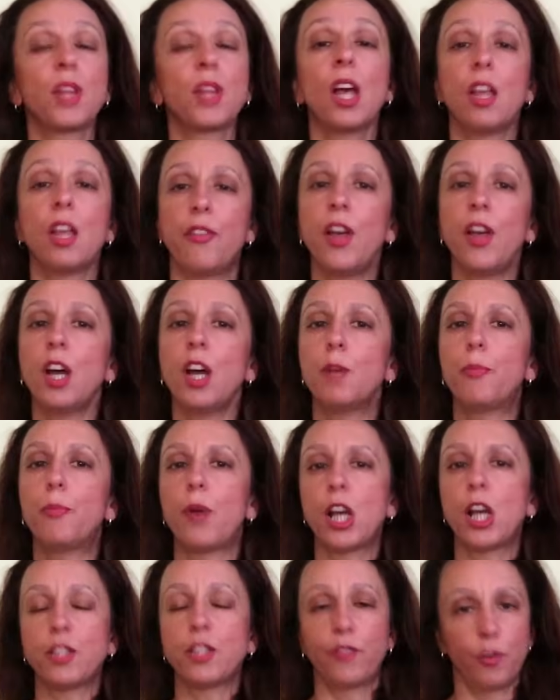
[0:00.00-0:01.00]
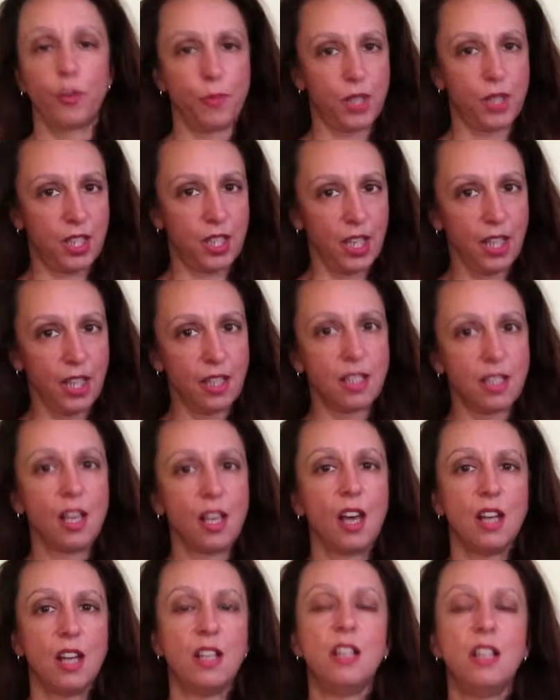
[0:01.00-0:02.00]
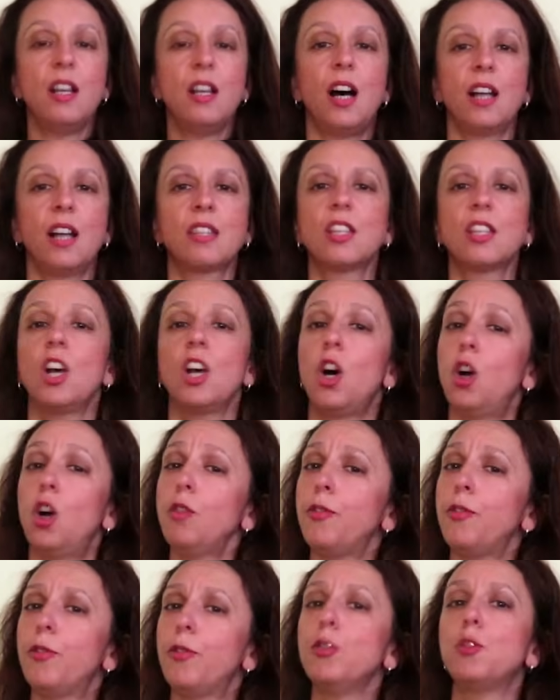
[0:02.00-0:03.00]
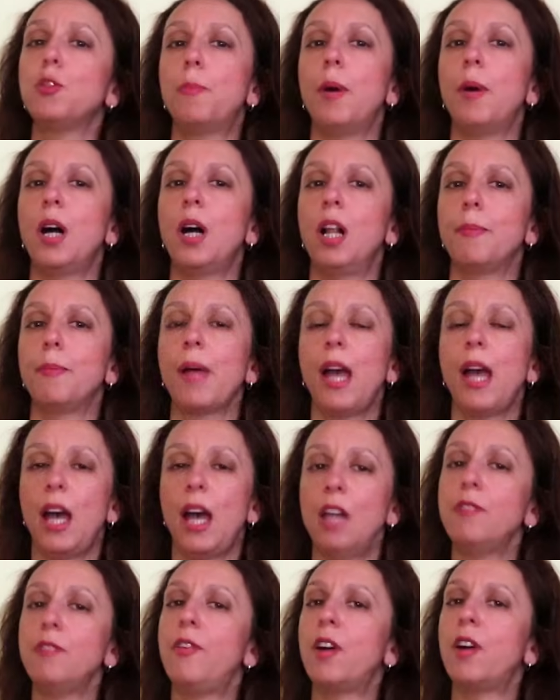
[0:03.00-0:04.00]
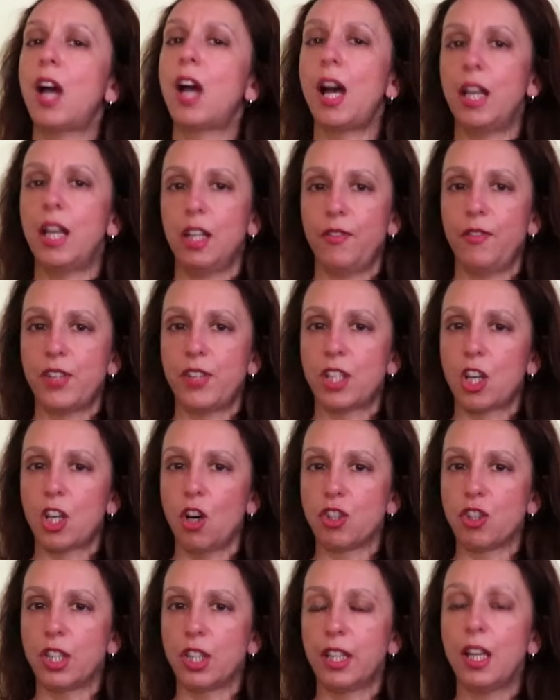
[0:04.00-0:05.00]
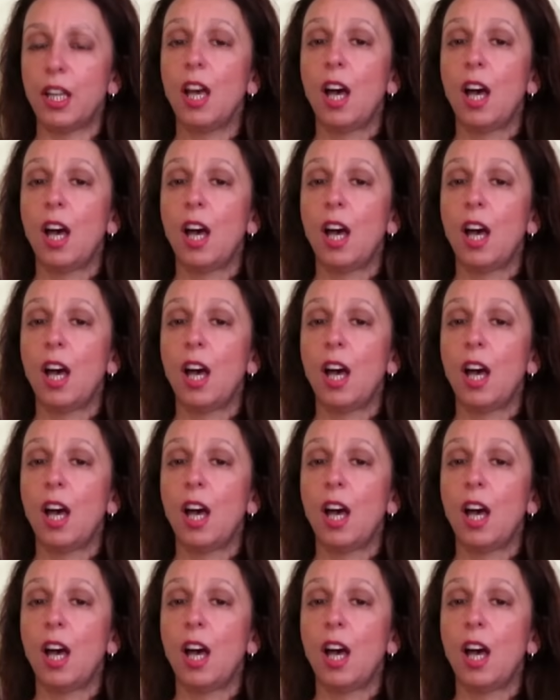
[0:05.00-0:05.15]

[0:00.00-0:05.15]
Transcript: They are pressed from seeds, nuts, or fruit pulp and vary in viscosity,